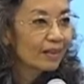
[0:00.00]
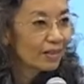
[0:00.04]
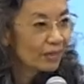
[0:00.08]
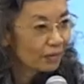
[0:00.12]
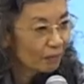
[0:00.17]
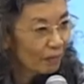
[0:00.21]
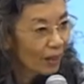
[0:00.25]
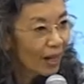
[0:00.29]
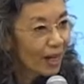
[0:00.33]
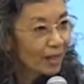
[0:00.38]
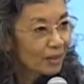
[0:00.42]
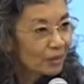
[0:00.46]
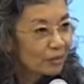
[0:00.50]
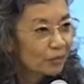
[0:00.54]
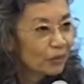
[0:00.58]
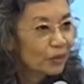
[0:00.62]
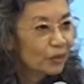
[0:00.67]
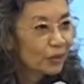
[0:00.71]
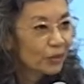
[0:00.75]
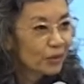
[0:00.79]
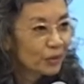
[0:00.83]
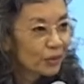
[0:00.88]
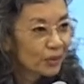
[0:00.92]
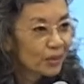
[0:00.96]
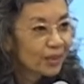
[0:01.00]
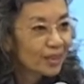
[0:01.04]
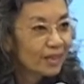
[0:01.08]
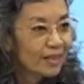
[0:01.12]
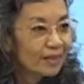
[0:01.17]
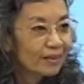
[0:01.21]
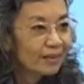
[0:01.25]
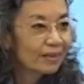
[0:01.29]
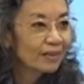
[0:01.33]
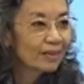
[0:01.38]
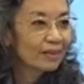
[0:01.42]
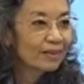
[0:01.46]
It's part of your
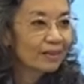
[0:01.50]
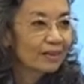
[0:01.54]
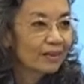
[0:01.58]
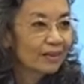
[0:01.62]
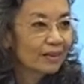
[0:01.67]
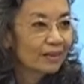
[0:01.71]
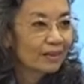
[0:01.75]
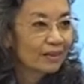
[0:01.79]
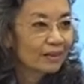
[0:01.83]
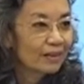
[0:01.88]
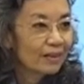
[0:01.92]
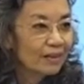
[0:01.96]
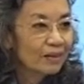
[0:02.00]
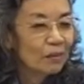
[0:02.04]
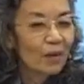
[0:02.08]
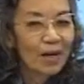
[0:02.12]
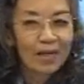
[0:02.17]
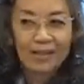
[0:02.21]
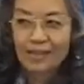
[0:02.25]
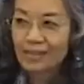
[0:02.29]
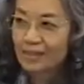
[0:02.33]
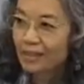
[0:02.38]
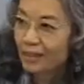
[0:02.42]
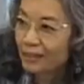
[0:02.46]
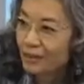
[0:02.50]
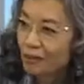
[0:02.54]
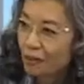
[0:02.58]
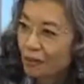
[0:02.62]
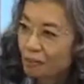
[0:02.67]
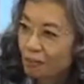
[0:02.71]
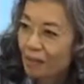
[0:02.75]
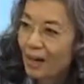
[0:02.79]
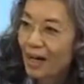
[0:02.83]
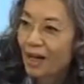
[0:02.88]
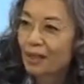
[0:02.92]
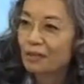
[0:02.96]
tradition. Why is it
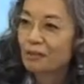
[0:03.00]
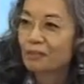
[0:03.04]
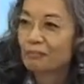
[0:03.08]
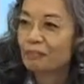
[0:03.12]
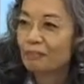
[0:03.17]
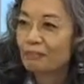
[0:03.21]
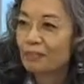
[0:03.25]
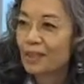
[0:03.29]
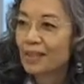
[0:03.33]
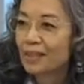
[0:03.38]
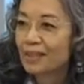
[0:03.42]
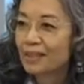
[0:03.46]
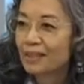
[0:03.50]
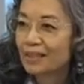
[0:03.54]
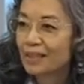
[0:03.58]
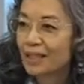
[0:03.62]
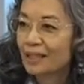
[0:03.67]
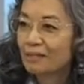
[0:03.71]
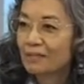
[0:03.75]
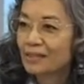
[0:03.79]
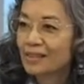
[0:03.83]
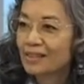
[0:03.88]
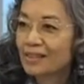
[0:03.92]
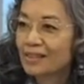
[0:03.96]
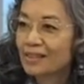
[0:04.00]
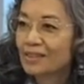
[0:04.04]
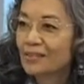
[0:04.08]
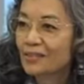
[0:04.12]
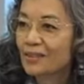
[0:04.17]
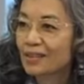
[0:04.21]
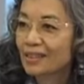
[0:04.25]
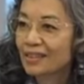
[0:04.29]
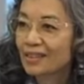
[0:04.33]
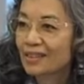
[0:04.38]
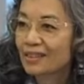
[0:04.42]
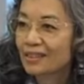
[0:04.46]
not part of Peter Davis's
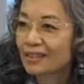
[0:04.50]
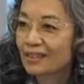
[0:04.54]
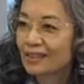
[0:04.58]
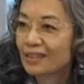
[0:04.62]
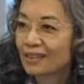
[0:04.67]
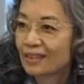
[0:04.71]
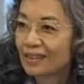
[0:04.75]
tradition?